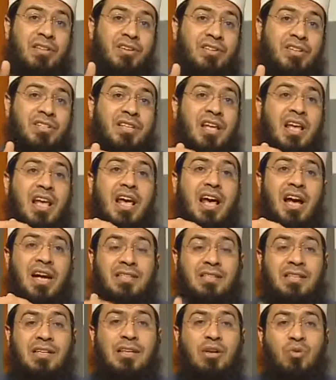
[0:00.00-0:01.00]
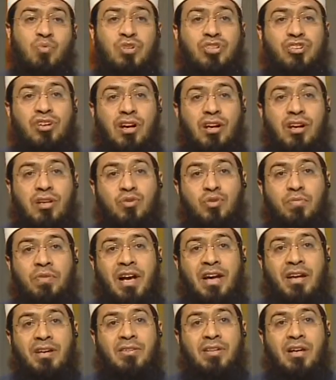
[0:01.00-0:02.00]
there is a tunnel which Allah
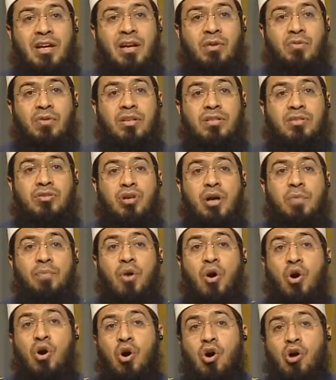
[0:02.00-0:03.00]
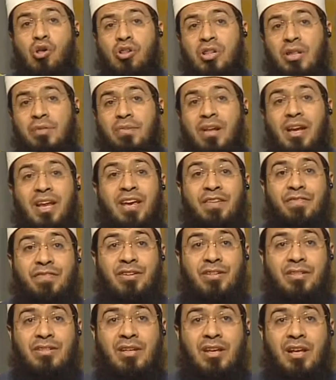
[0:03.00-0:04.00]
subhanahu wa ta'ala will stop all the
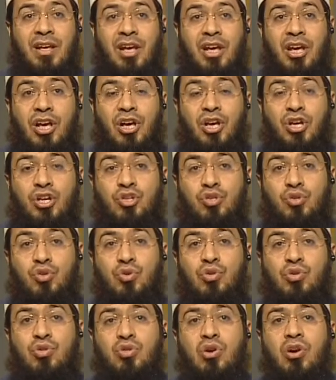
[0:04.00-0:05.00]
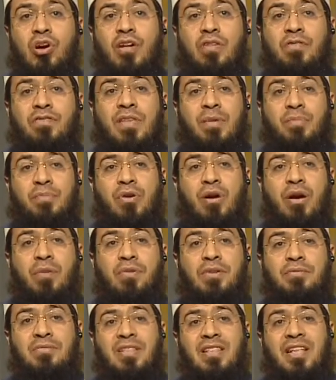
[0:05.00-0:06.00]
believers to solve the
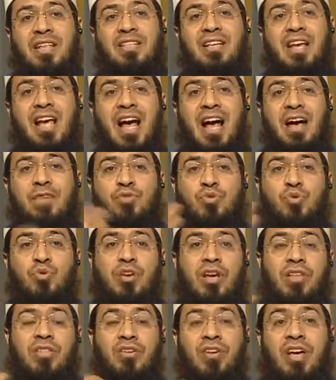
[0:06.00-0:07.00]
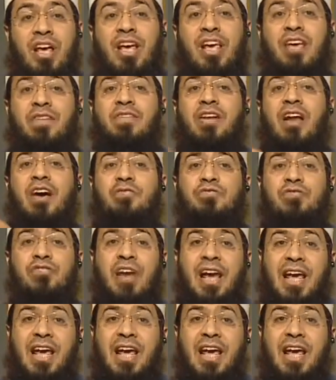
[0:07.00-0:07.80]
problems that they have together, even after